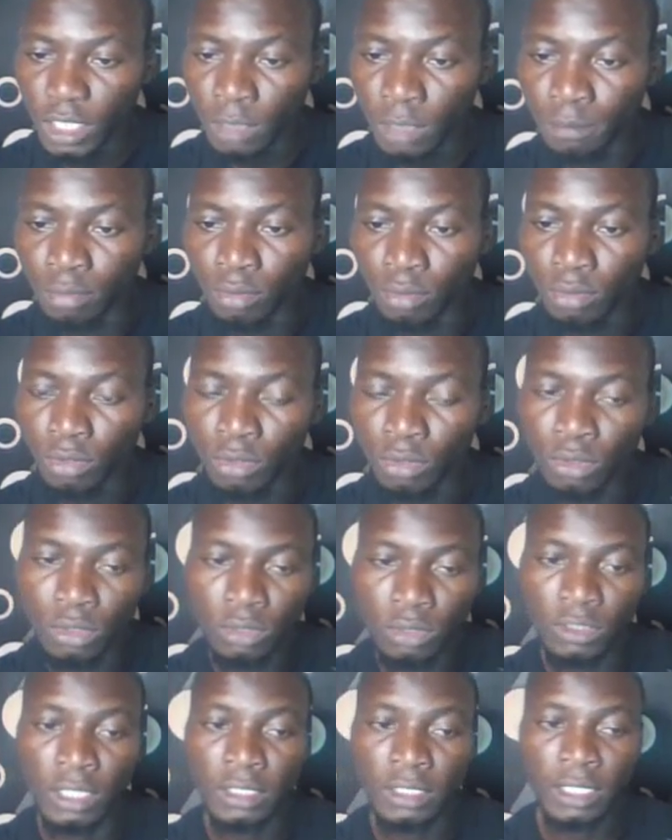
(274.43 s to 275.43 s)
ebook
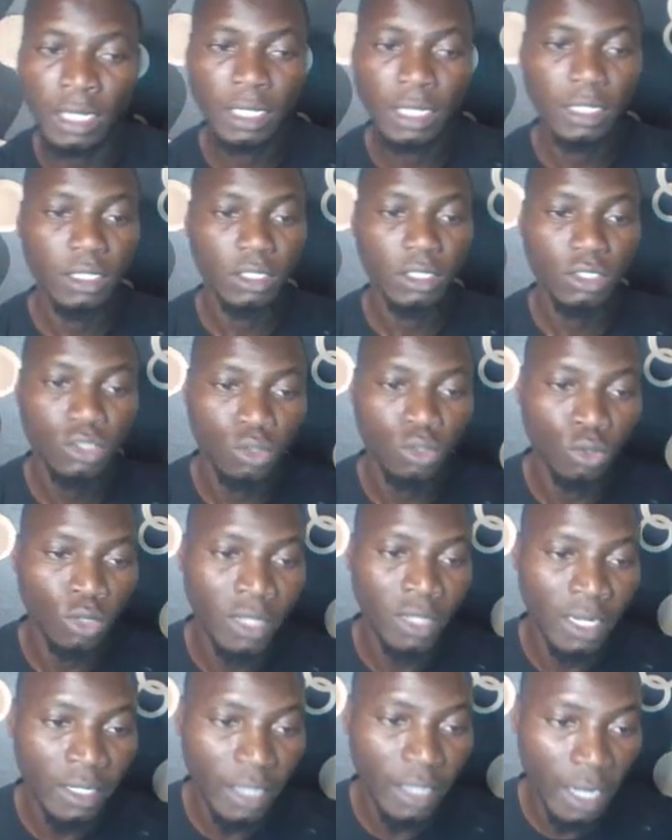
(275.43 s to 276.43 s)
ghostwriter. So
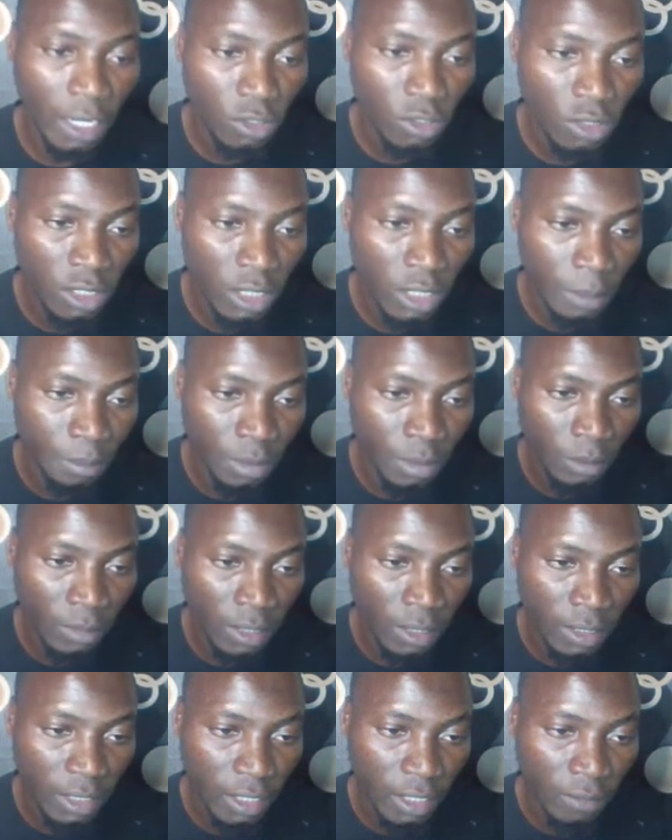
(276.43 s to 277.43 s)
you can actually
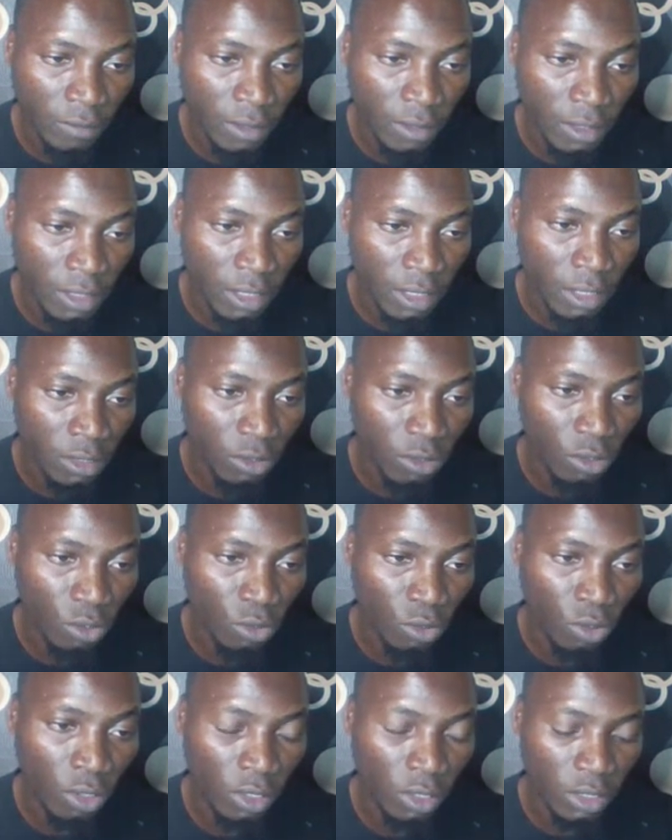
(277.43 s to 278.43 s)
implement everything
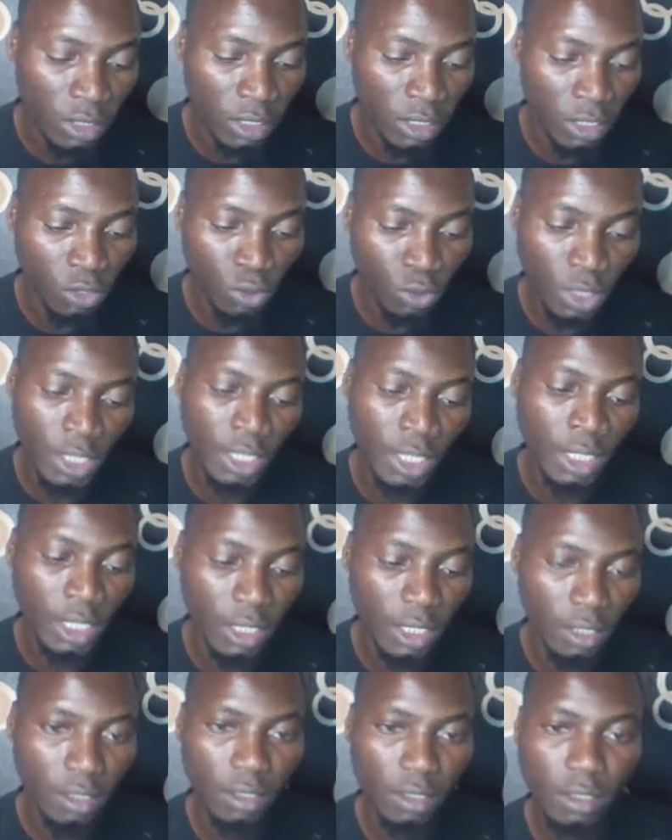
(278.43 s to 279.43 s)
on your single gig.
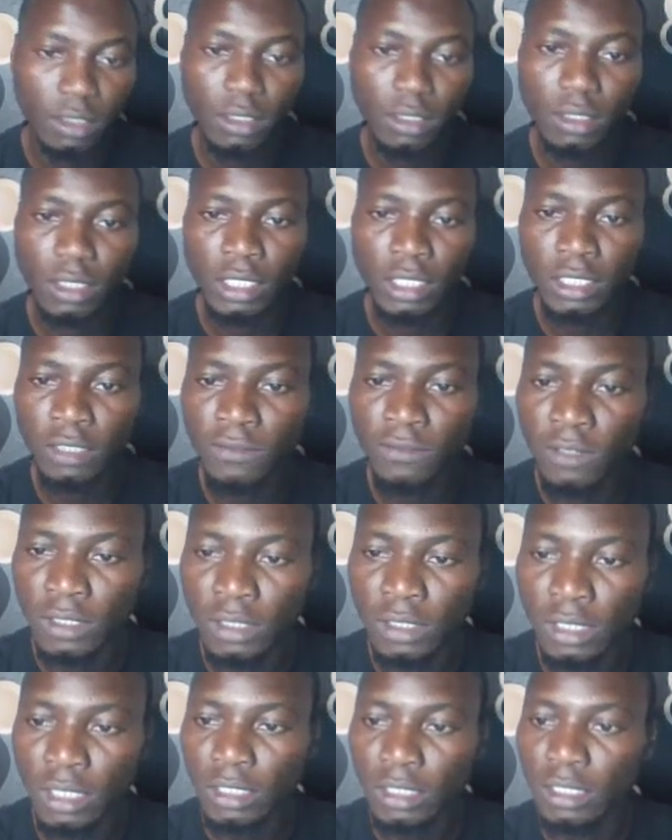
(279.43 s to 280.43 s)
Let's say
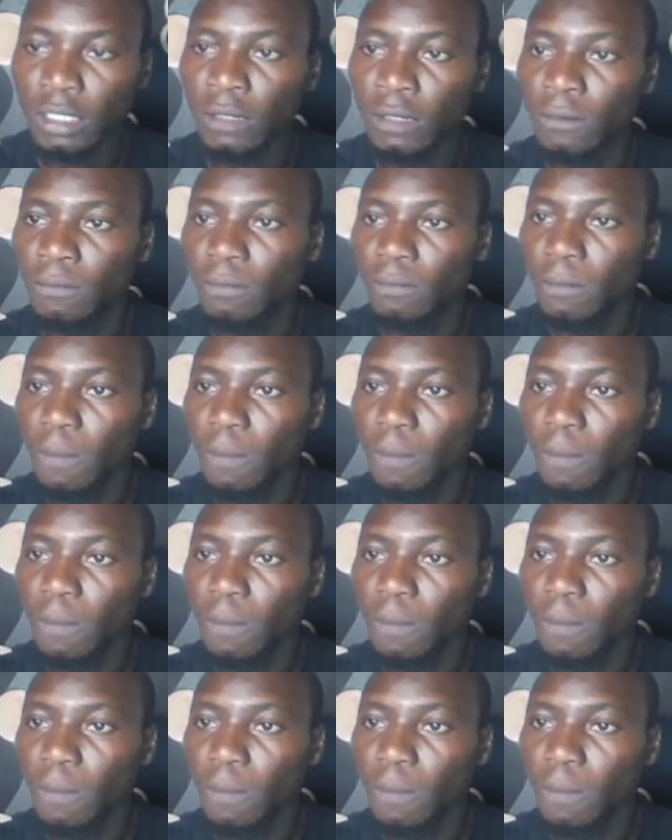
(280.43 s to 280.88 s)
for instance now.